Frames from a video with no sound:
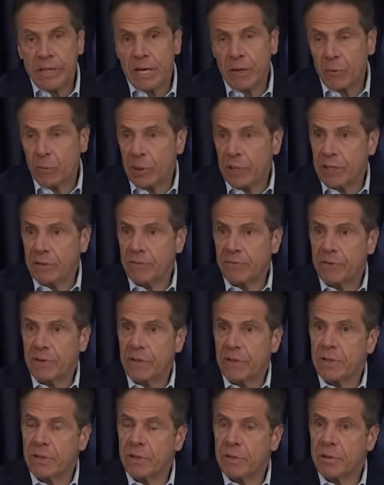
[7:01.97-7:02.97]
that we've
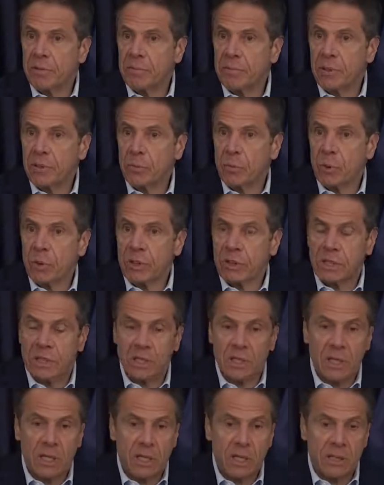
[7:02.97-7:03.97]
been
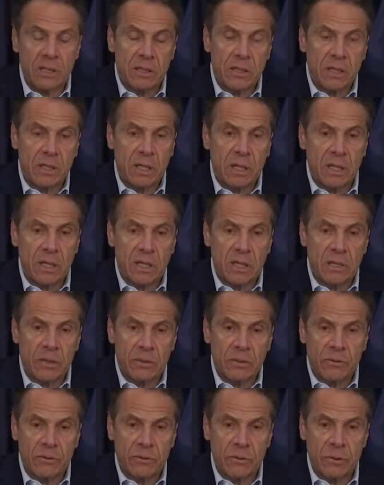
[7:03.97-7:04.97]
working on
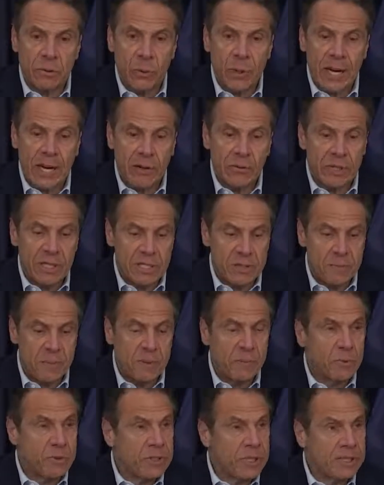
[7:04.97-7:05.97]
throughout has
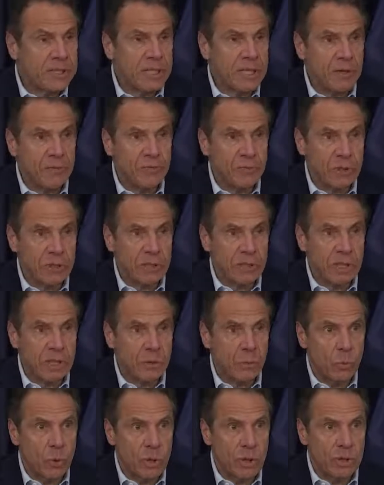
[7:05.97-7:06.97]
been protecting our
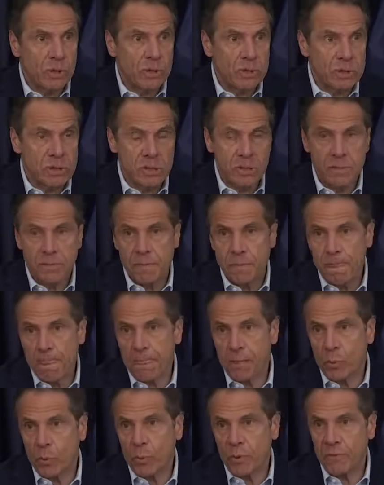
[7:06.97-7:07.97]
frontline workers.
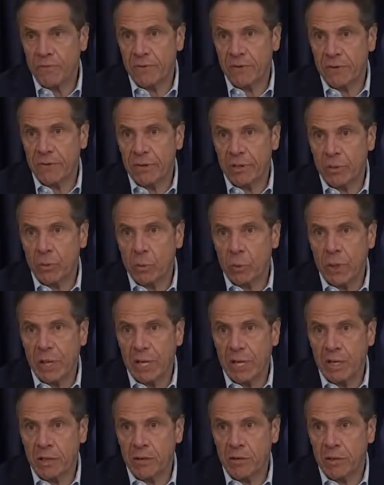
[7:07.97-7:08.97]
We're very
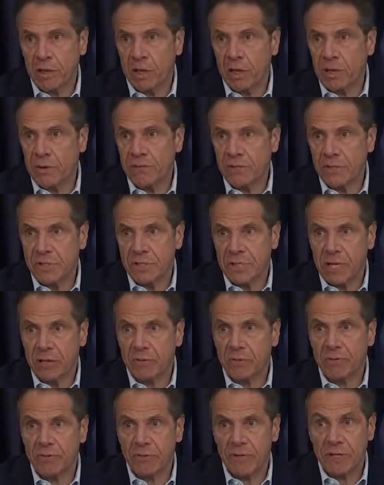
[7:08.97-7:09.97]
aware of the
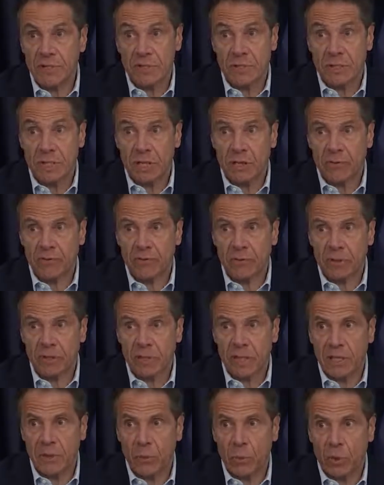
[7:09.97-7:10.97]
sacrifices that our
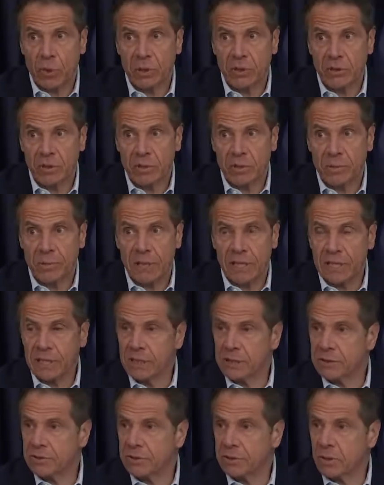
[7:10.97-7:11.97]
frontline workers are
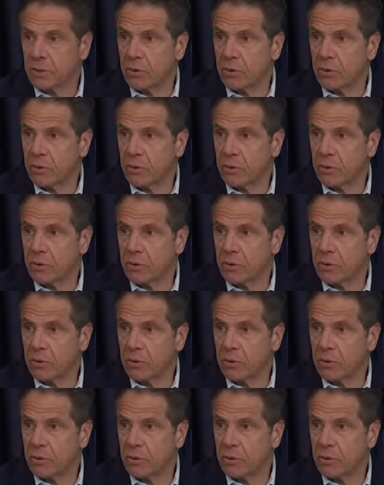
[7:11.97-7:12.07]
making,